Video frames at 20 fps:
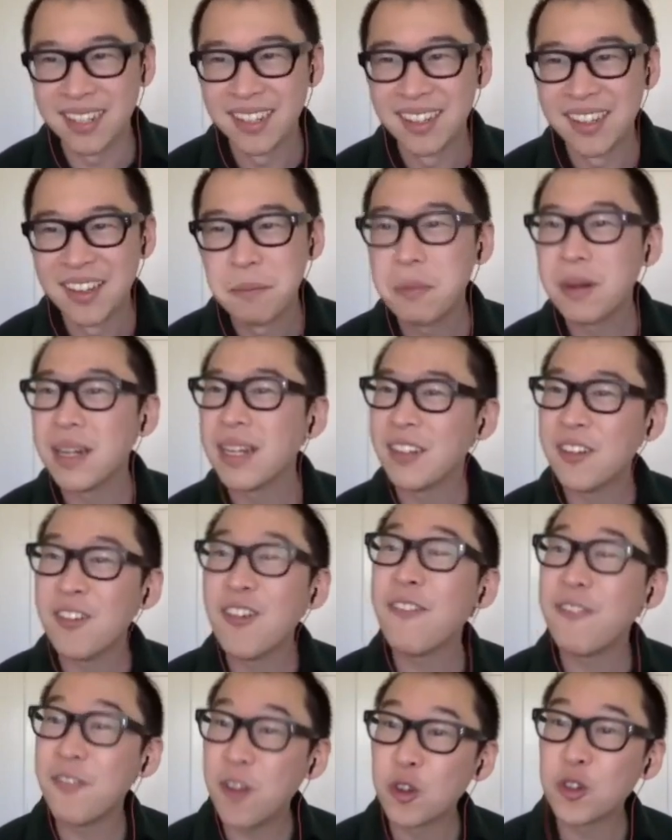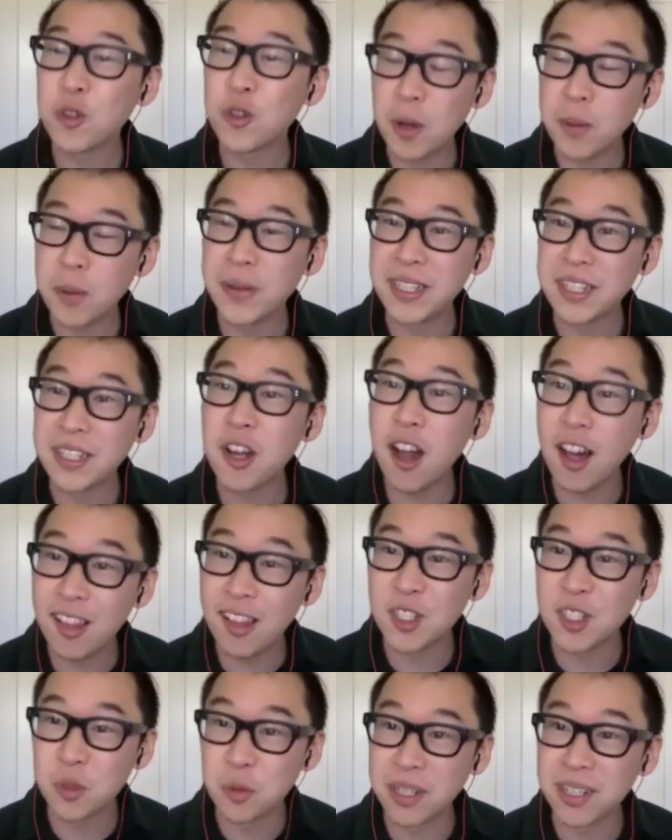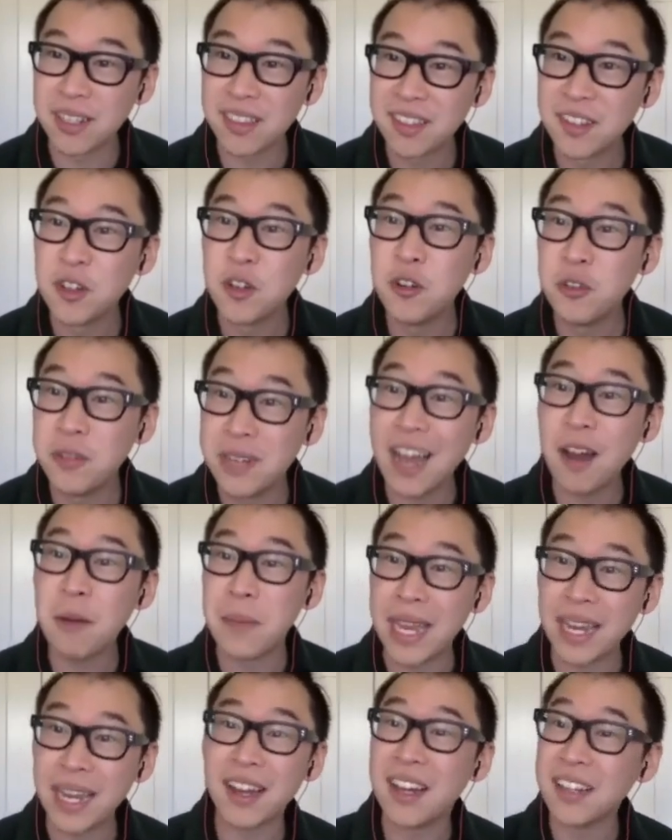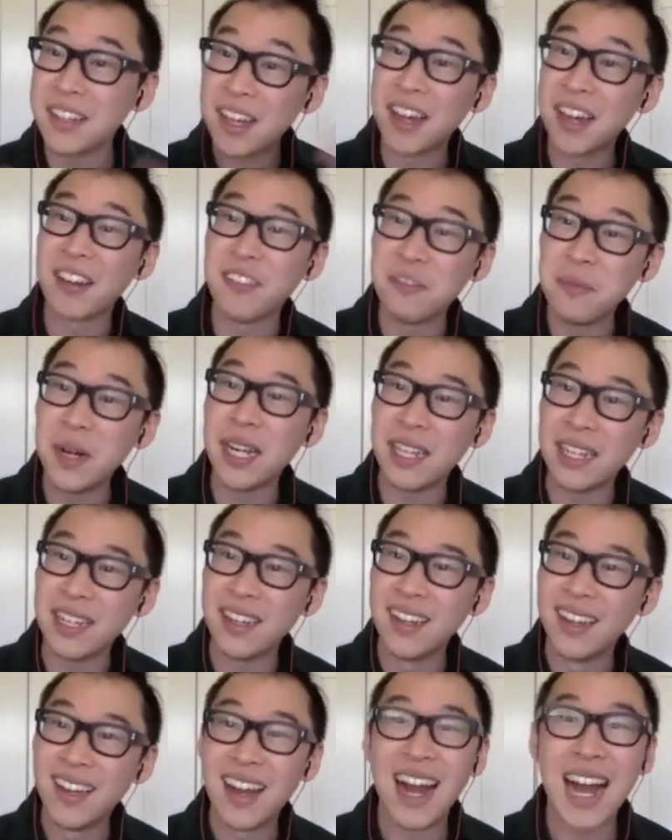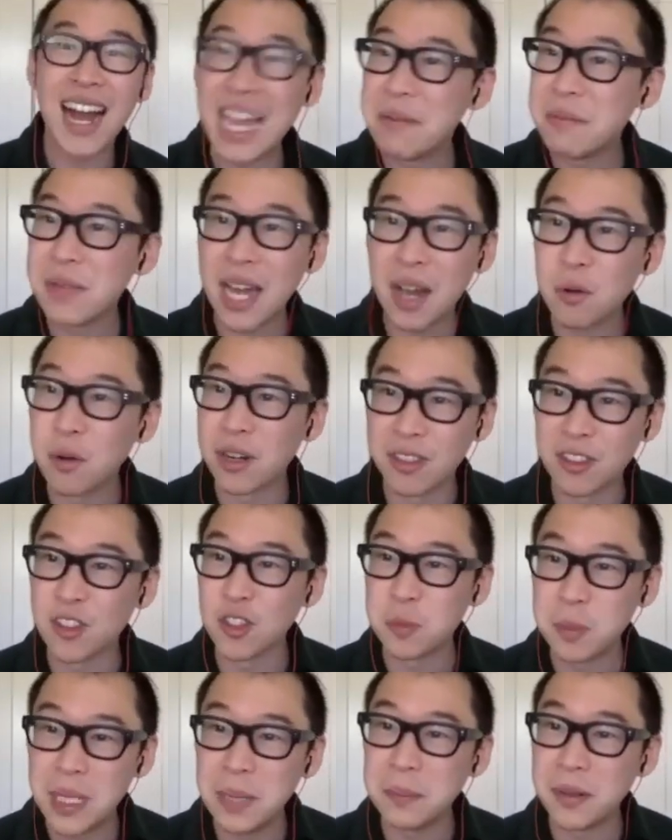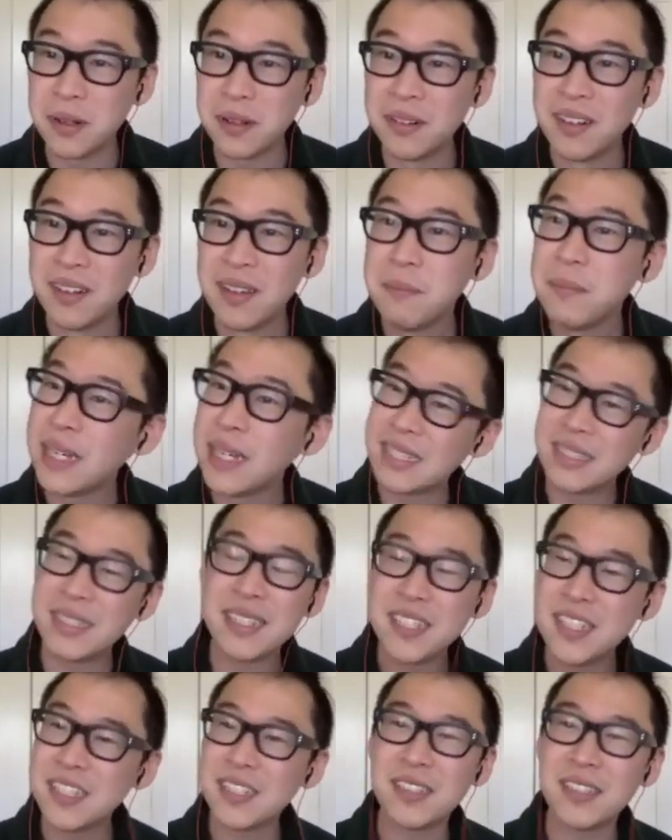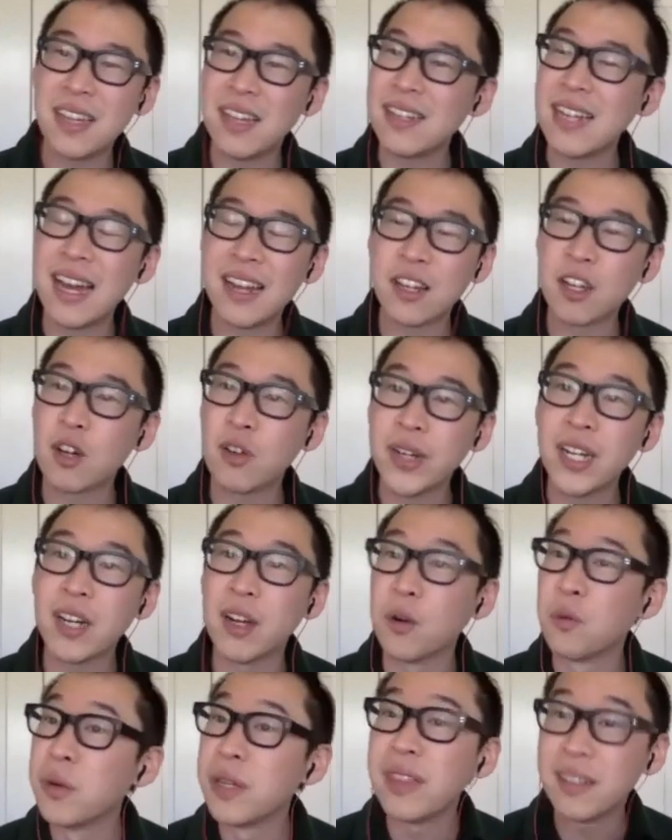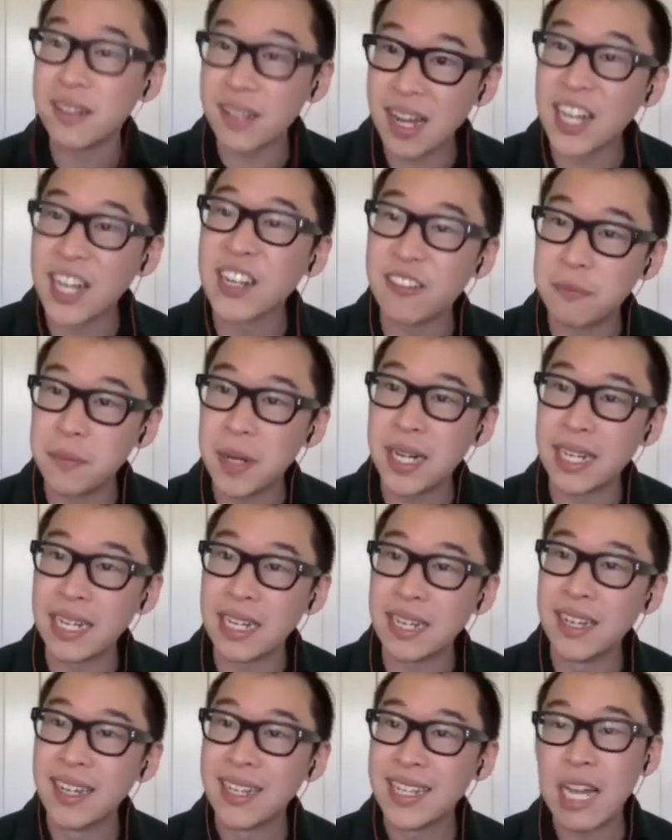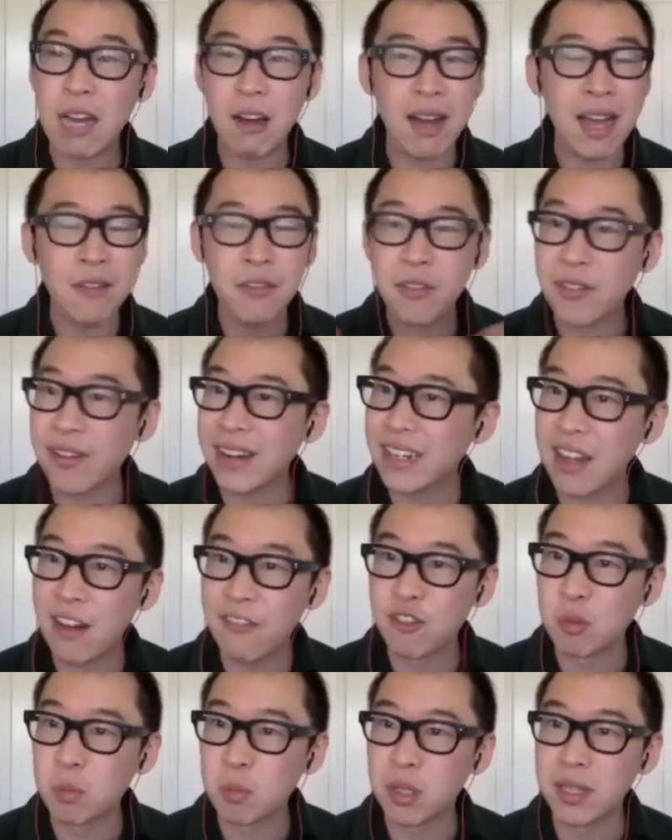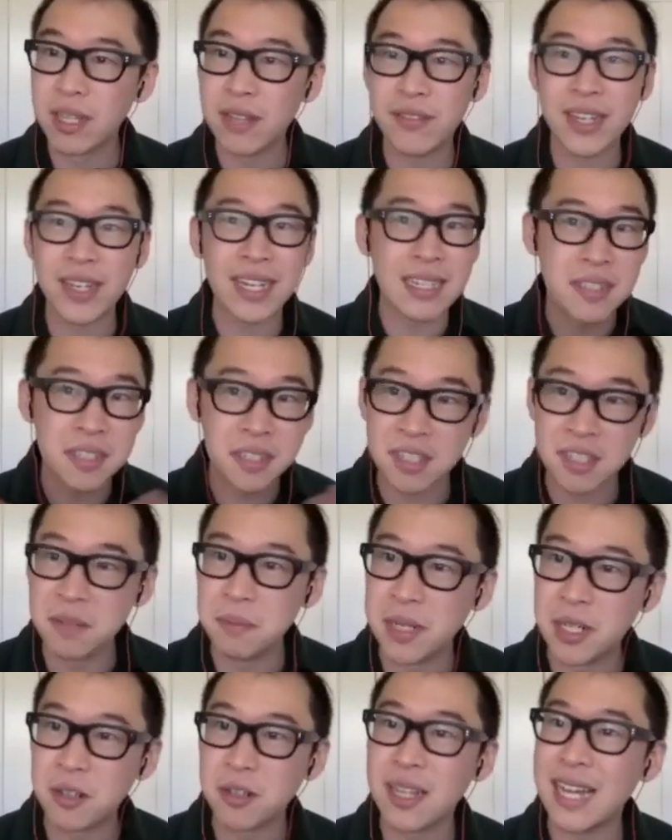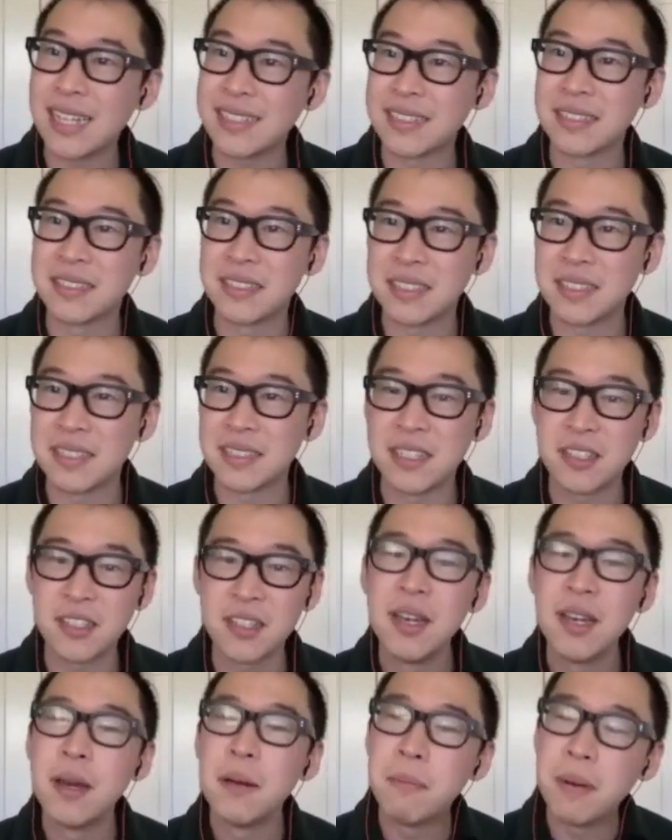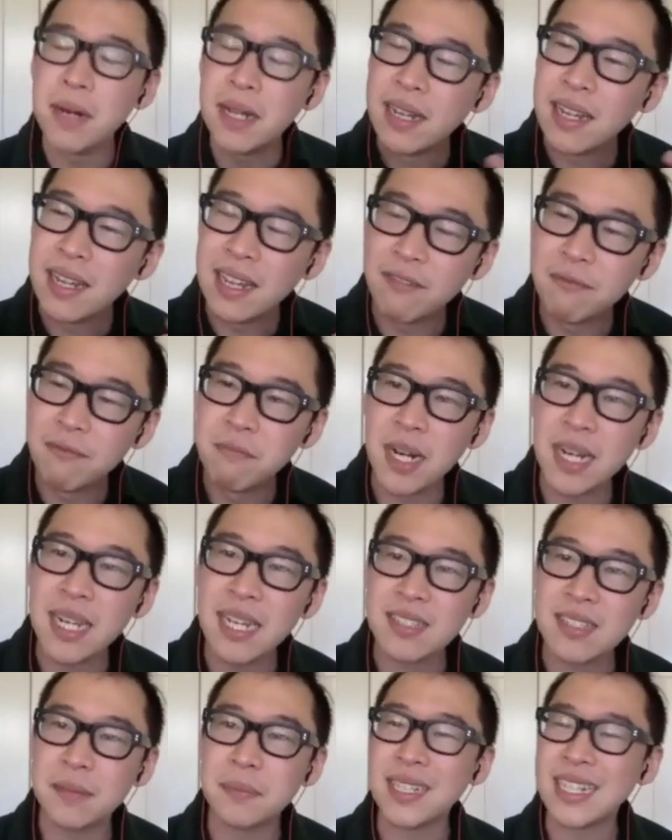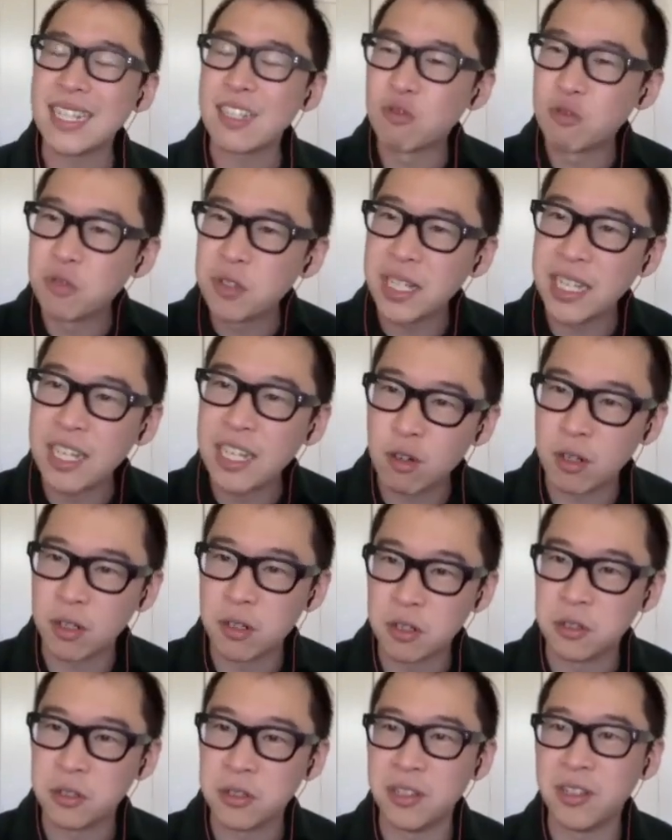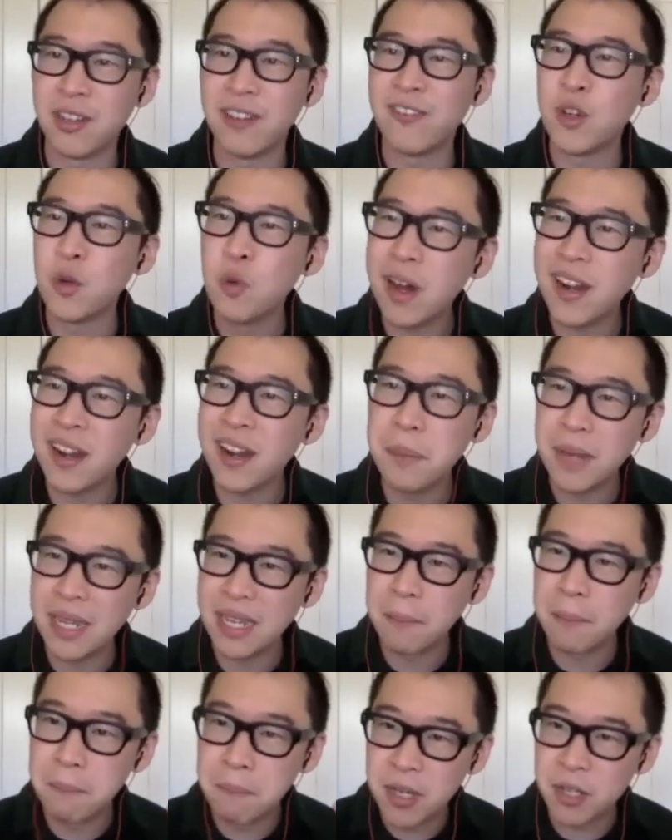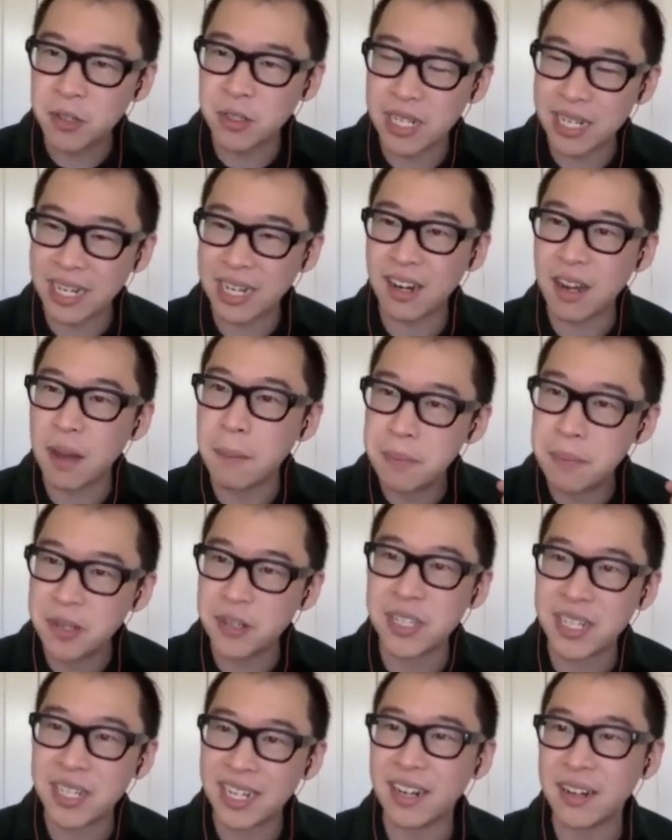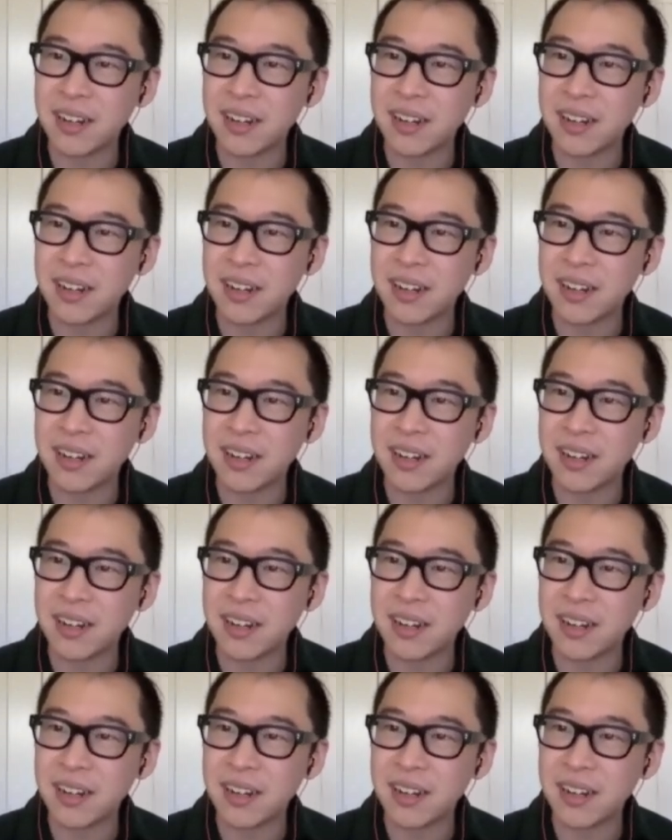But there are folks who I went to college with who now make a ton of money. I am not one of those people because this is not a career with a ton of money. Now, I have a very comfortable living. It's a good middle-class existence. But if money is something that's really critical to you, if you want to be a millionaire, a billionaire,